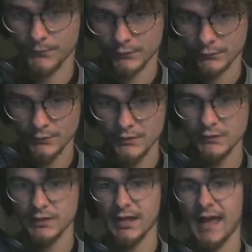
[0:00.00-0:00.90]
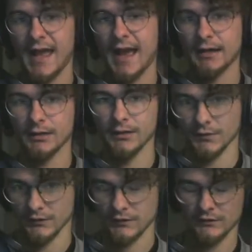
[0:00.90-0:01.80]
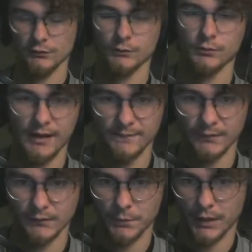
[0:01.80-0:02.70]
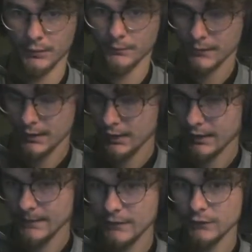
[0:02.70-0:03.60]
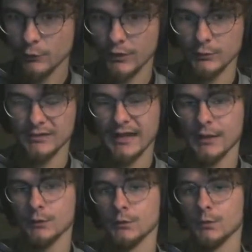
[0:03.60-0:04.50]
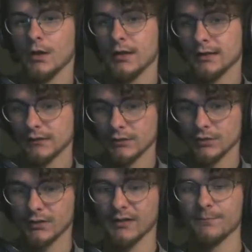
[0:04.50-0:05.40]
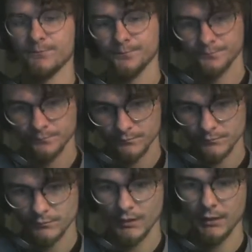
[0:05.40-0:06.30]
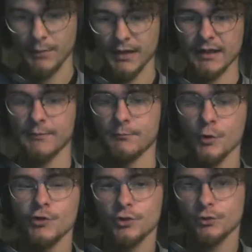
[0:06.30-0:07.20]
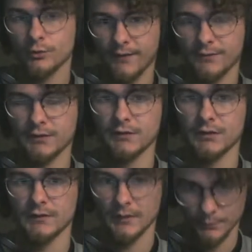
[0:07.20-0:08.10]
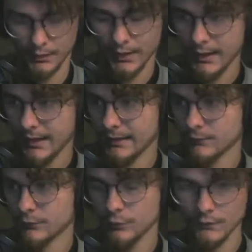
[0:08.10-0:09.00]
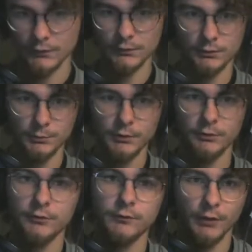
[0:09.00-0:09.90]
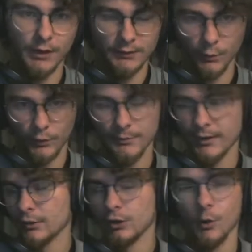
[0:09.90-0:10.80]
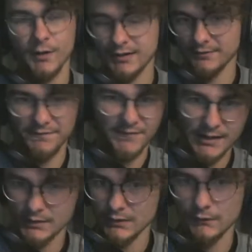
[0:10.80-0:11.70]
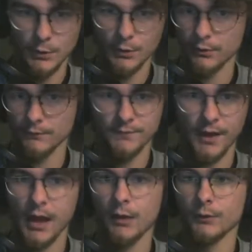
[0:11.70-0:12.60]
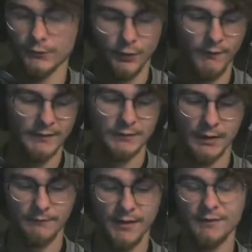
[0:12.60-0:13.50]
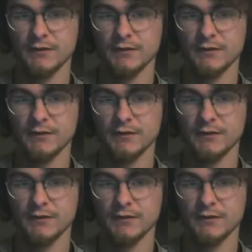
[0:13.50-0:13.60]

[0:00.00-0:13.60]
So this is going to add the essential graphics panel. And this is going to allow you to essentially make a motion graphics template. And if you're doing this on your computer, you do not need to worry about going in and finding these mogrt files and all that stuff.